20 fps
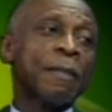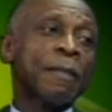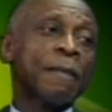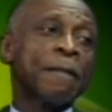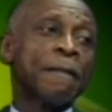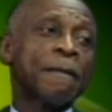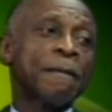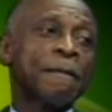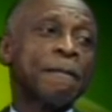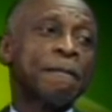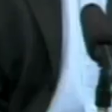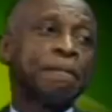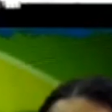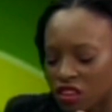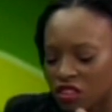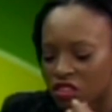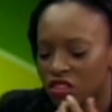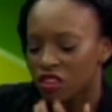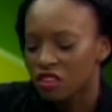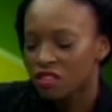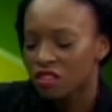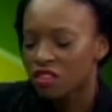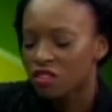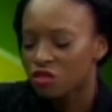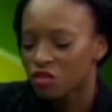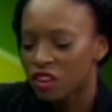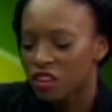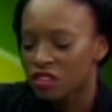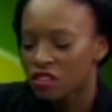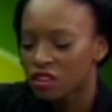Minister, it's
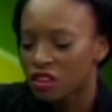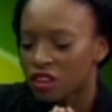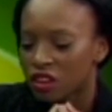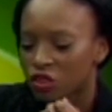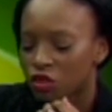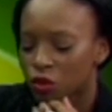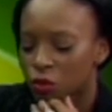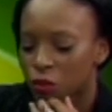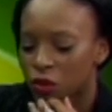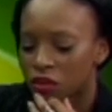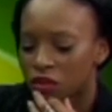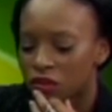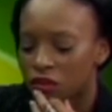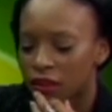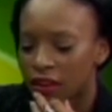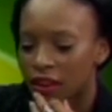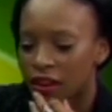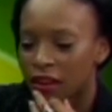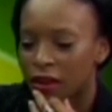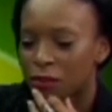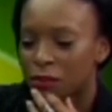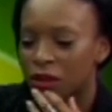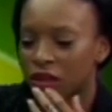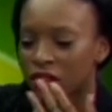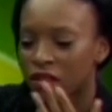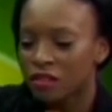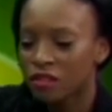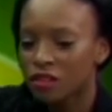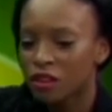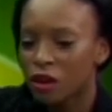interesting that you would say that,
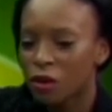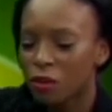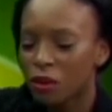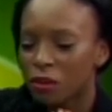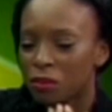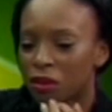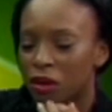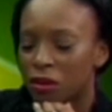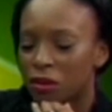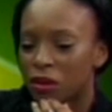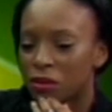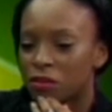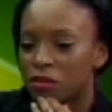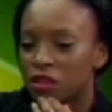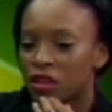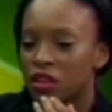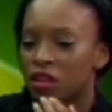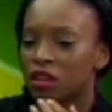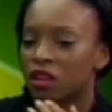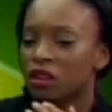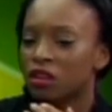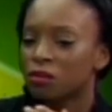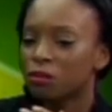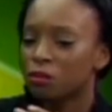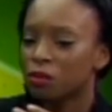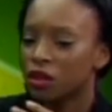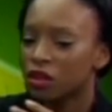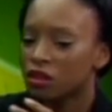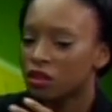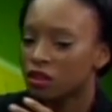because now I'm thinking, but